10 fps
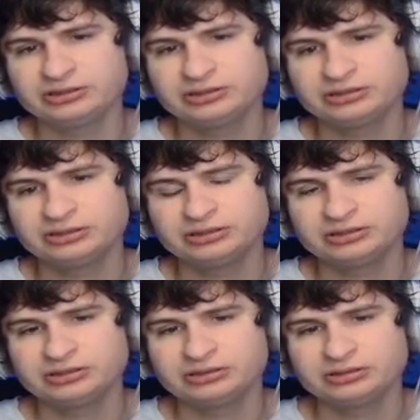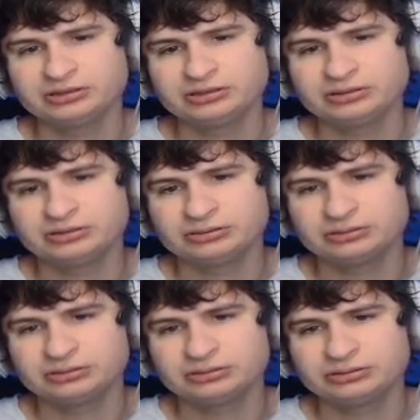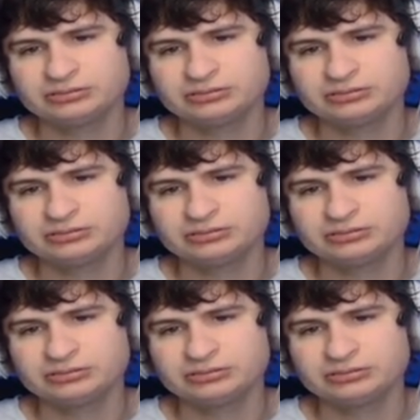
No one is speaking in this clip.